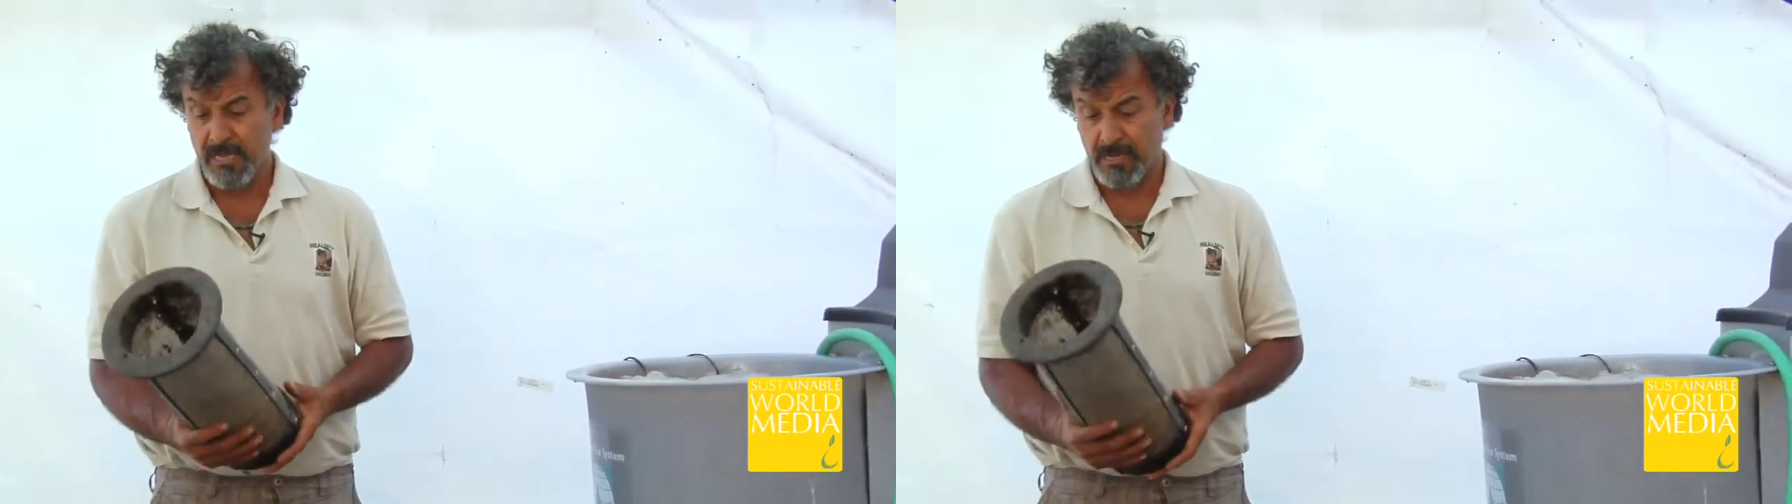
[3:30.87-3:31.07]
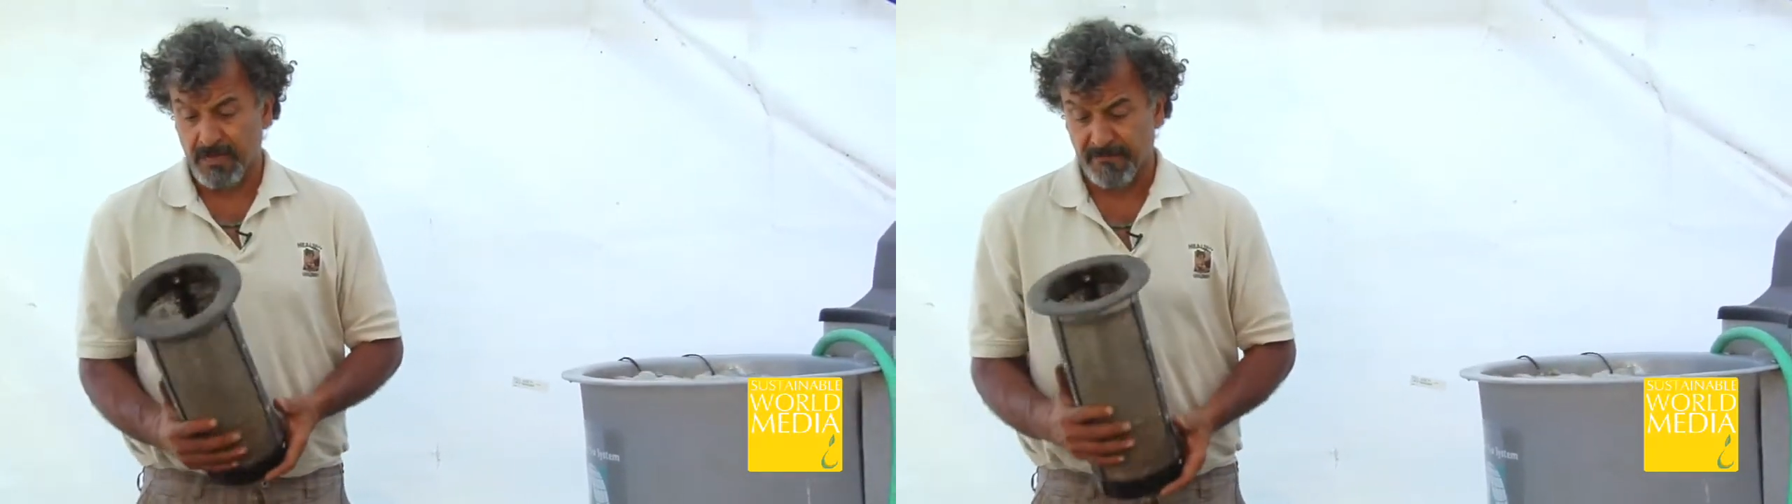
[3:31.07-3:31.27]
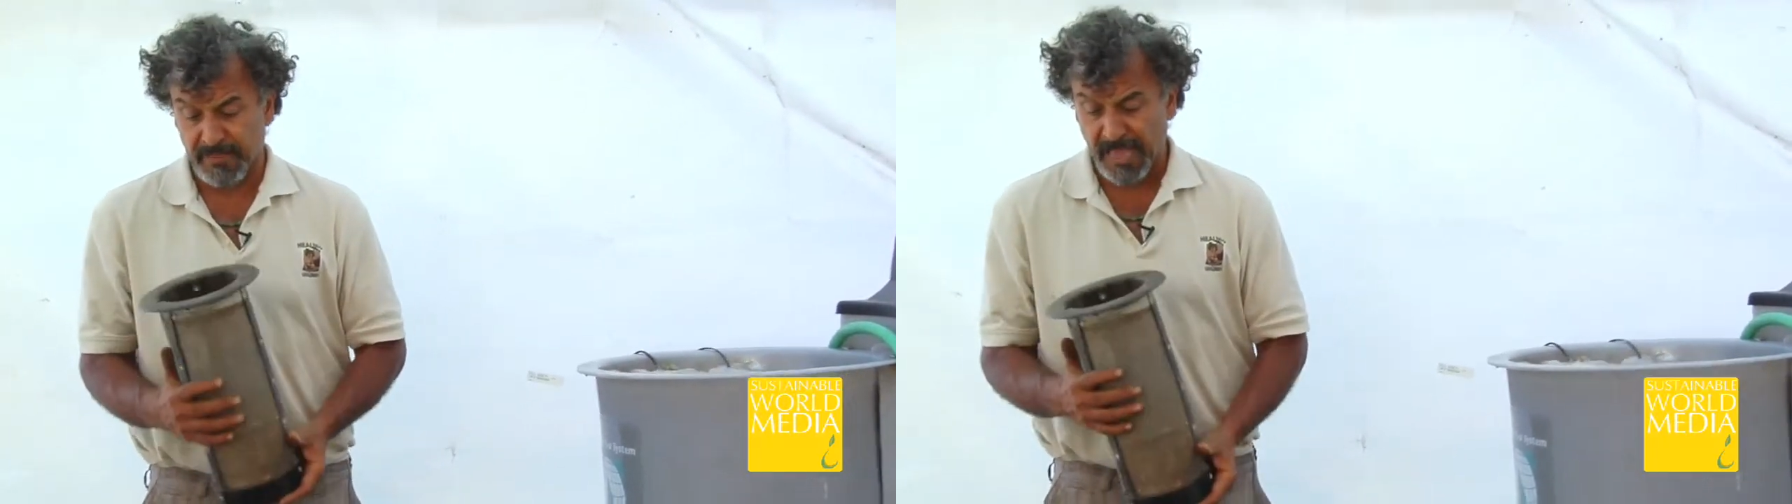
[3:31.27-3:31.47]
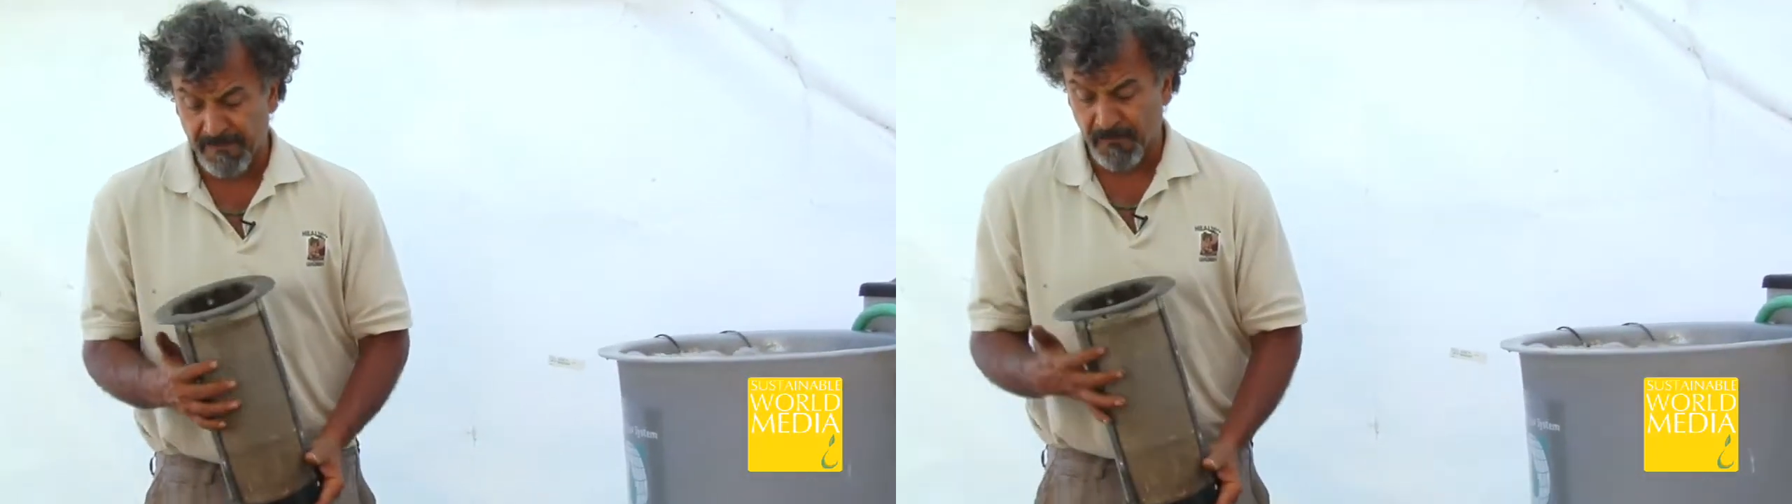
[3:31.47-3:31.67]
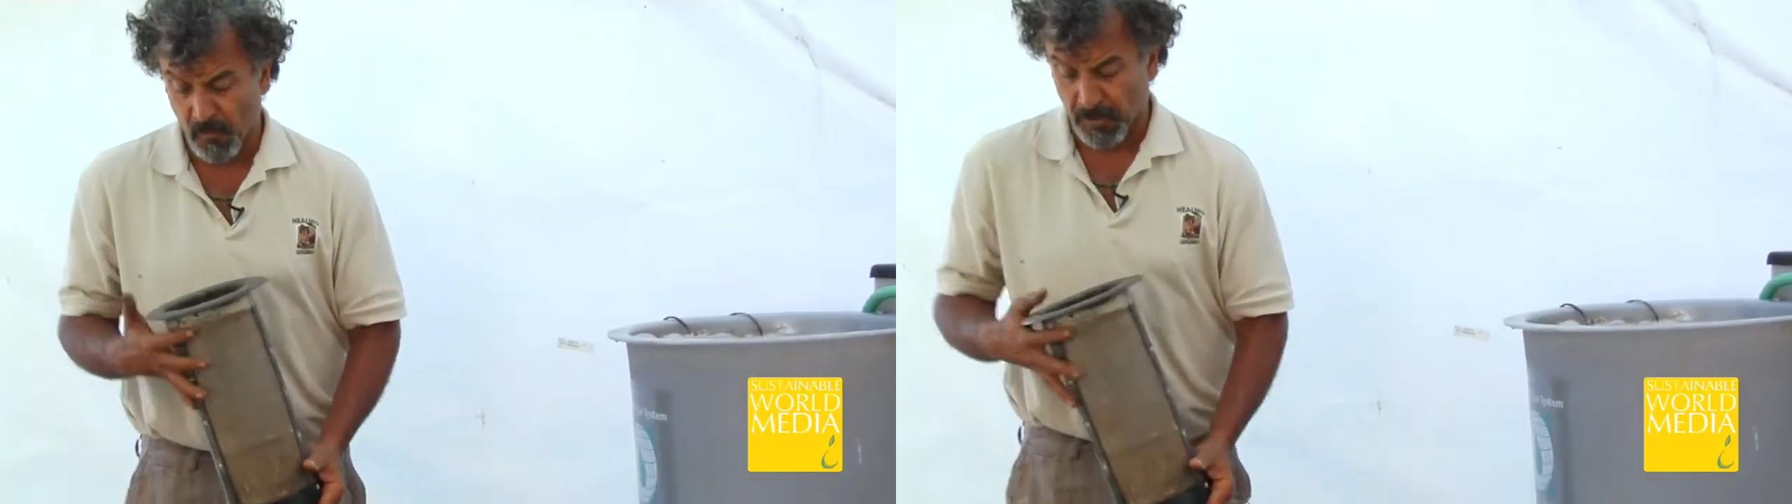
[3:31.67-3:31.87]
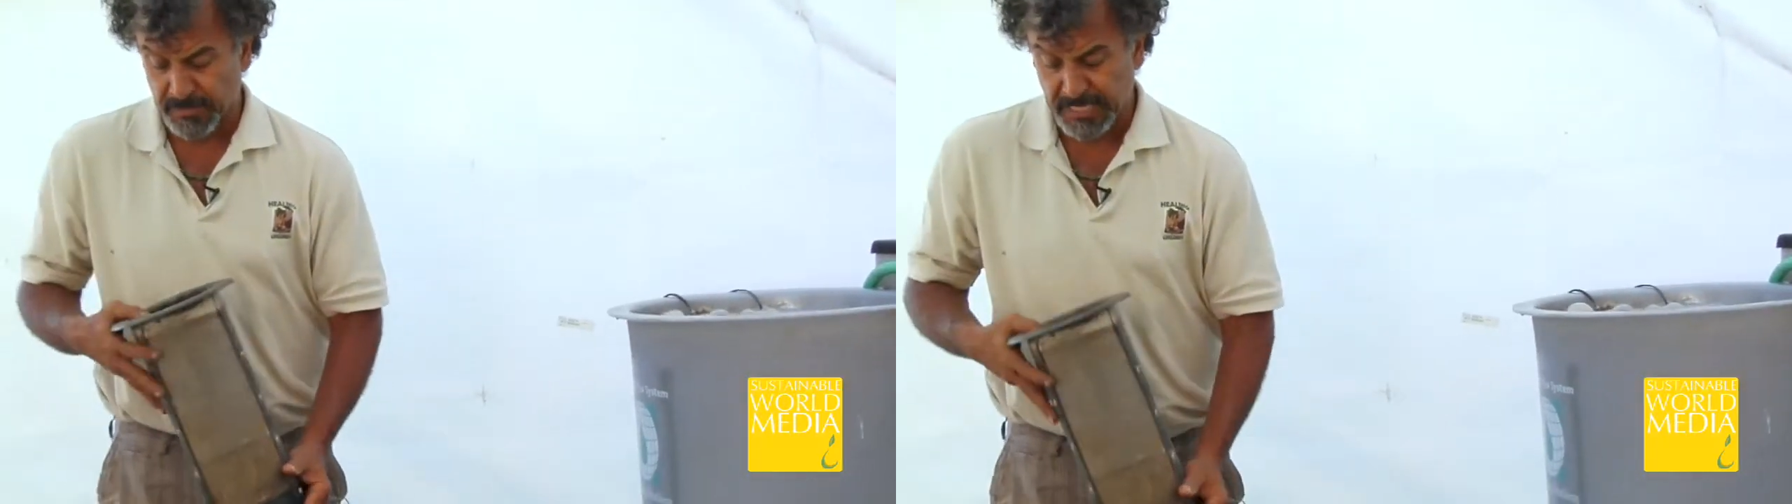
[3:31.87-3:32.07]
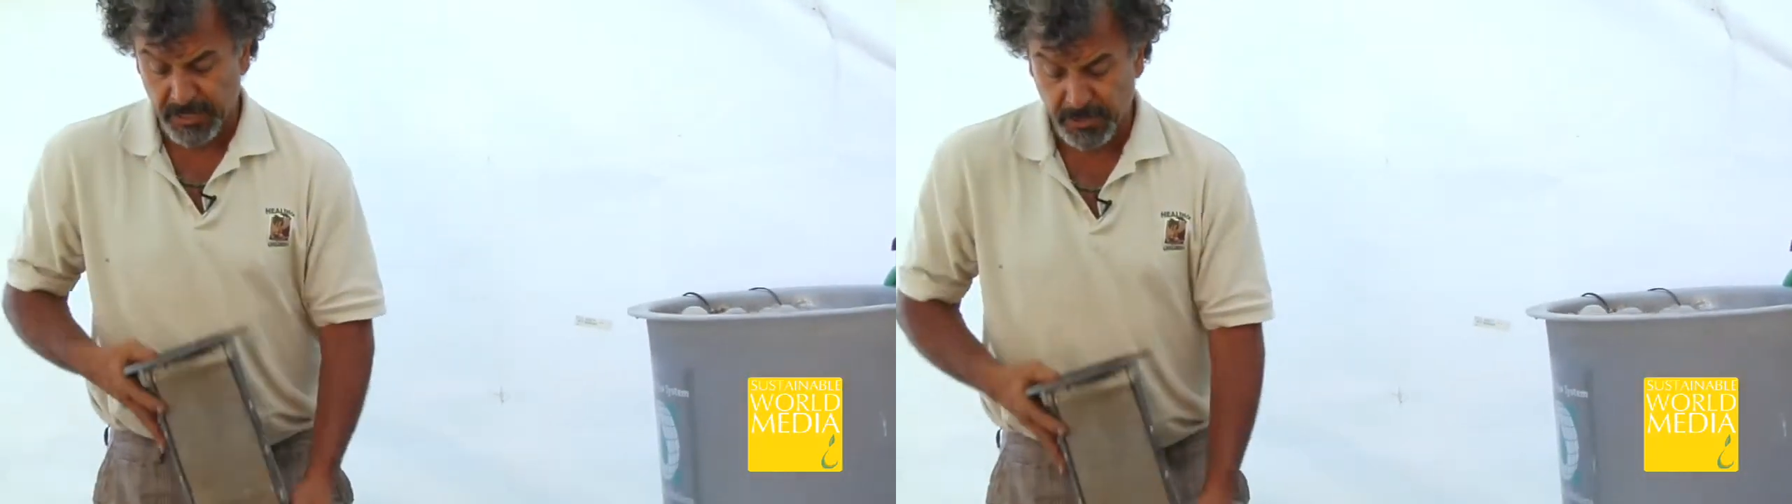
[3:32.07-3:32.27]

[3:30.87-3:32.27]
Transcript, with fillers: of life forms that